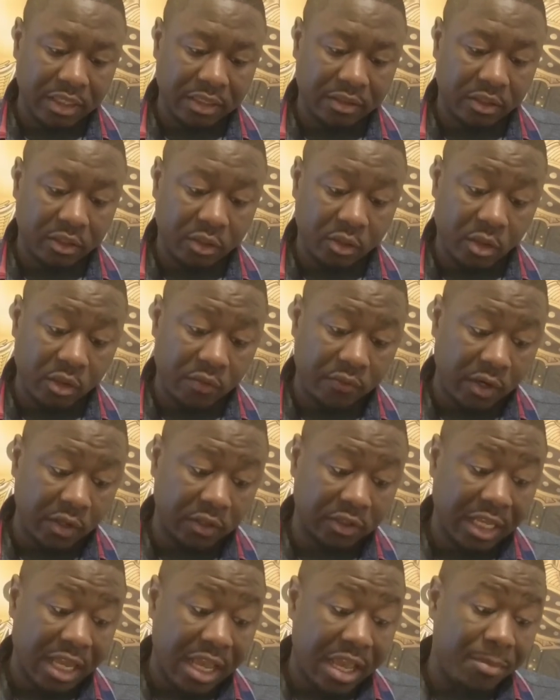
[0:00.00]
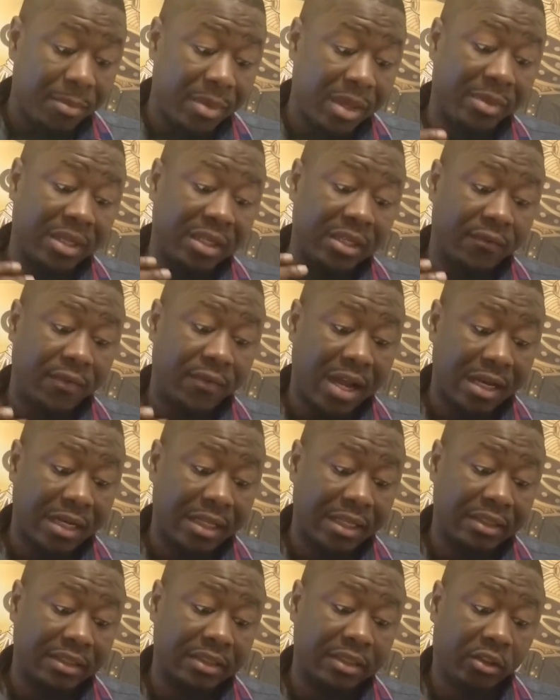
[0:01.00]
that the universe may be
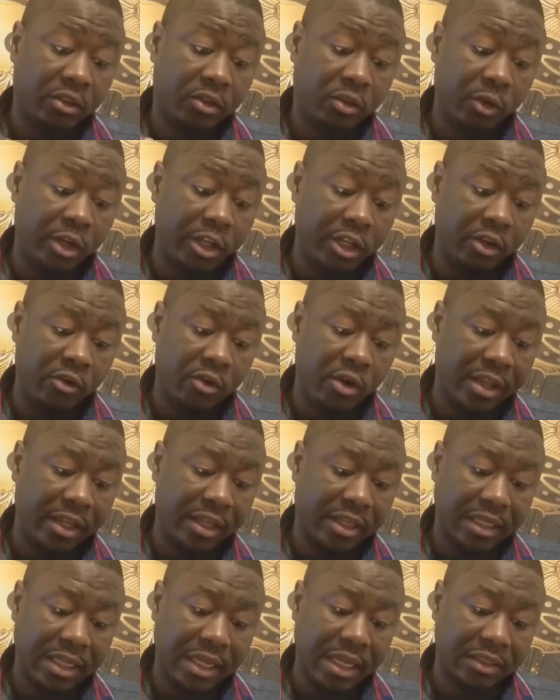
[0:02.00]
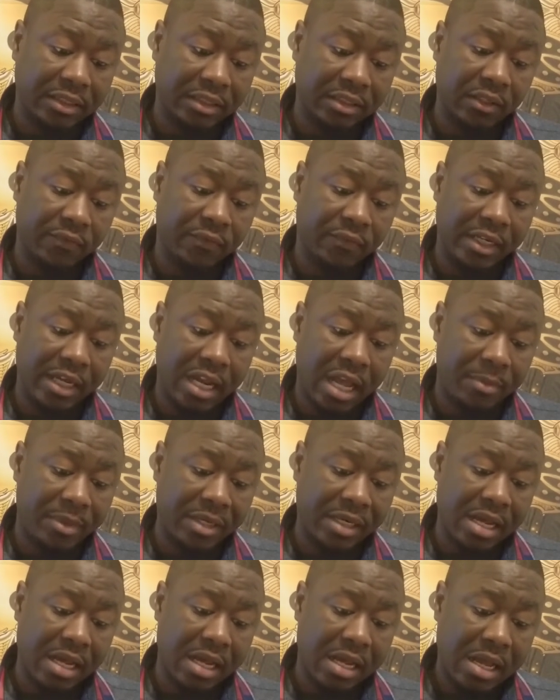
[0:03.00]
divided into three great classes of
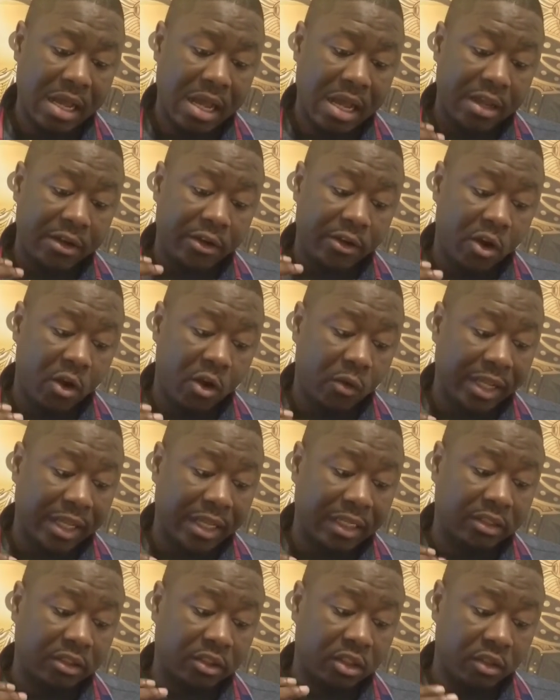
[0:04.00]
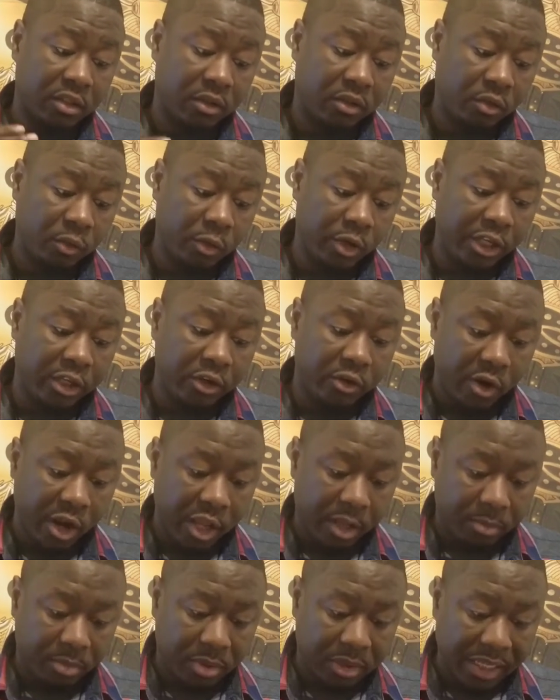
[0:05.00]
phenomena known as the three great
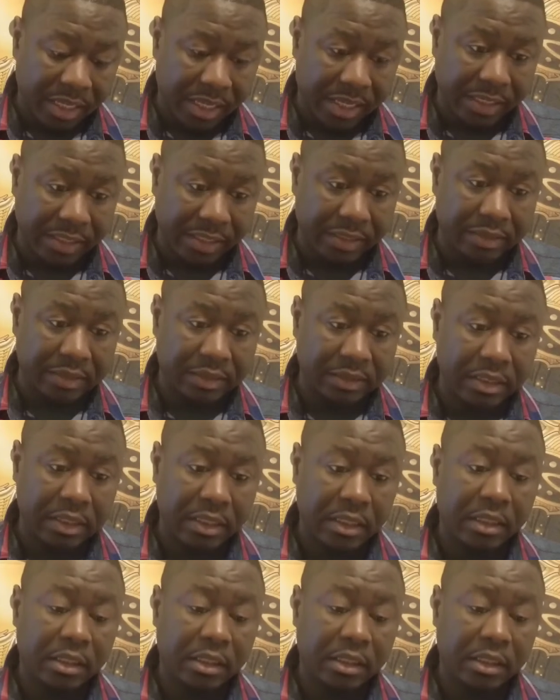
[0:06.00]
planes.